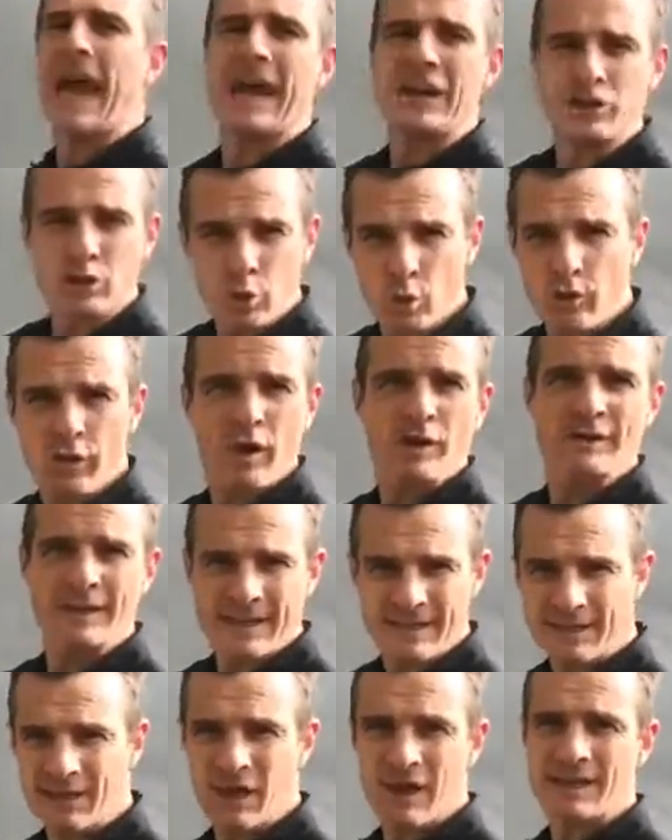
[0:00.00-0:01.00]
and do all those
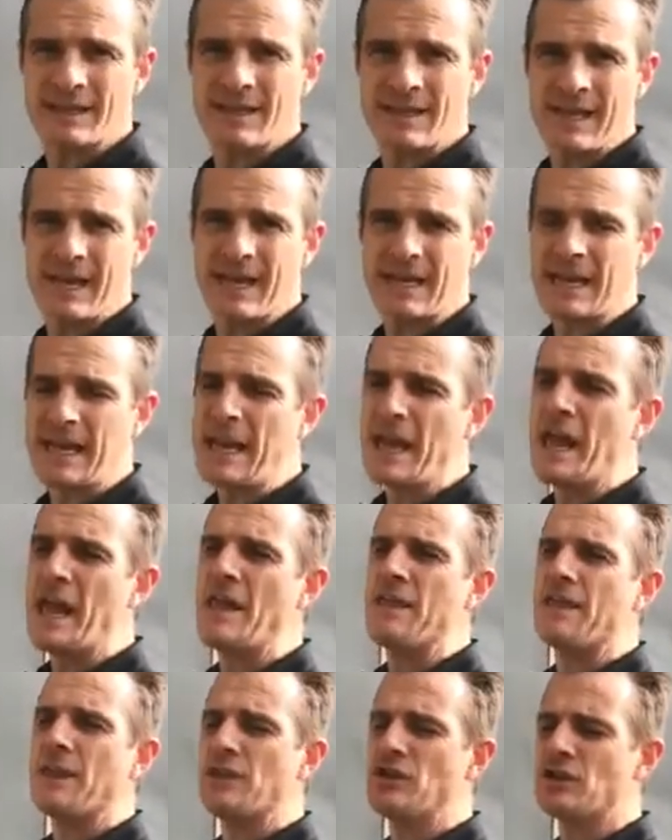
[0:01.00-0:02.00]
exercises again.
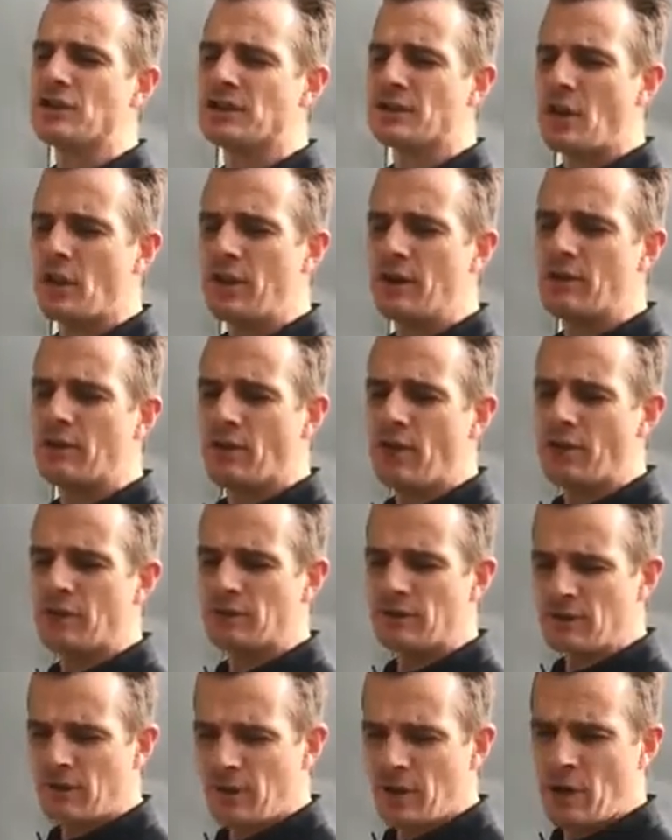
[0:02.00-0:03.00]
Then you slowly
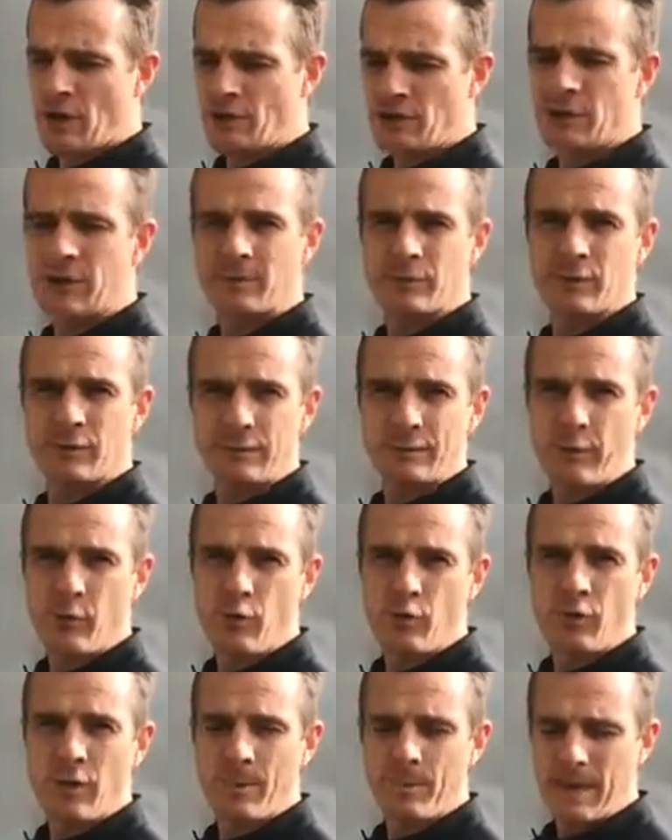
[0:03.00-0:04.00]
close your grip to a
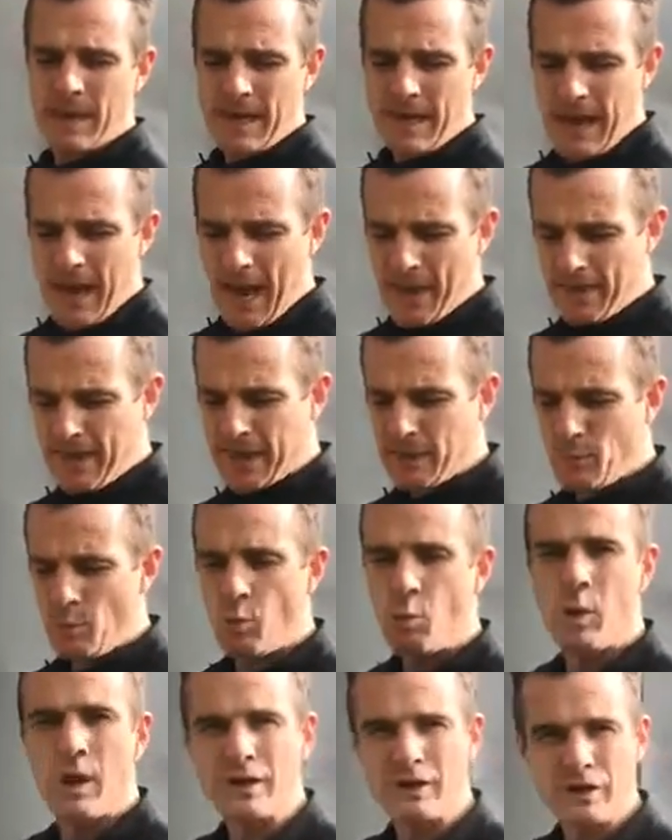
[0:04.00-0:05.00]
full grip, and
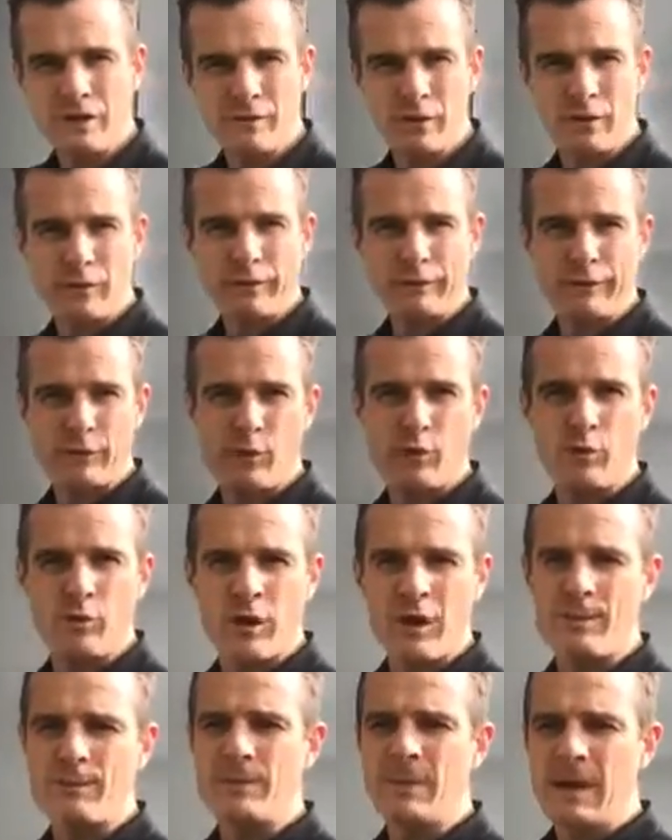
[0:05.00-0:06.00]
then once you've got a full
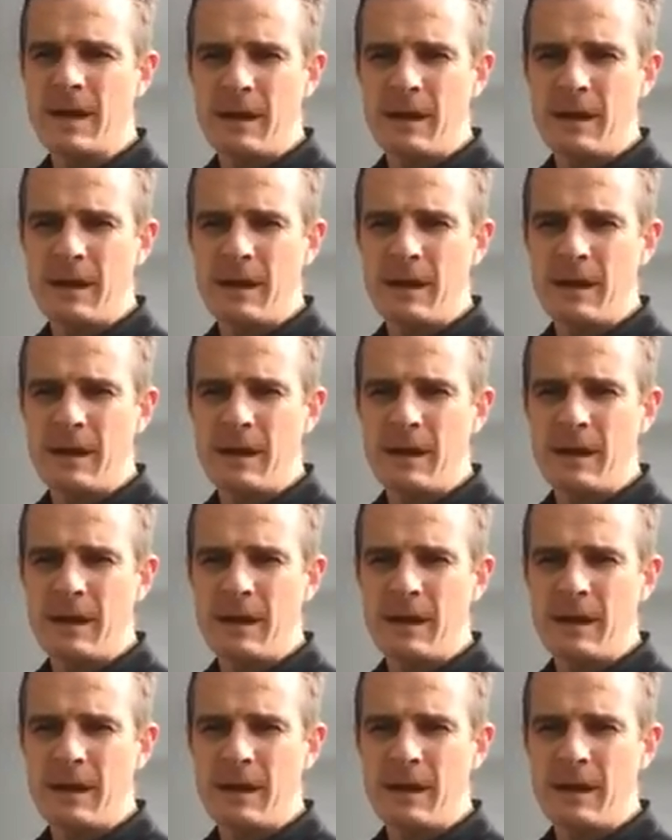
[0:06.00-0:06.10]
grip,